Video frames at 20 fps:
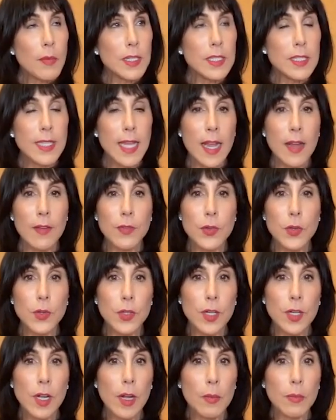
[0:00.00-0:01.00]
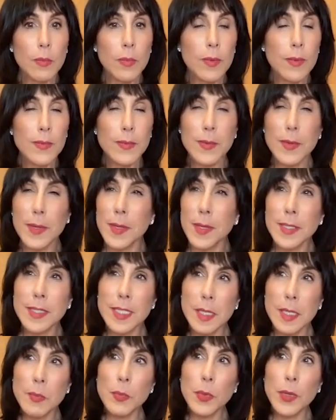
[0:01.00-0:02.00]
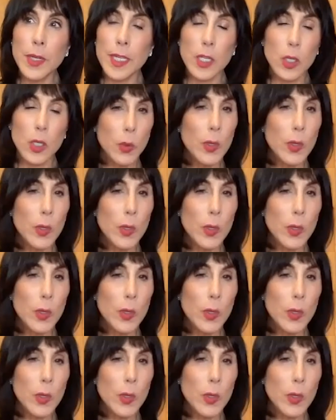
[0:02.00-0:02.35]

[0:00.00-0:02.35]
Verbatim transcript: would say after a couple, it seemed pretty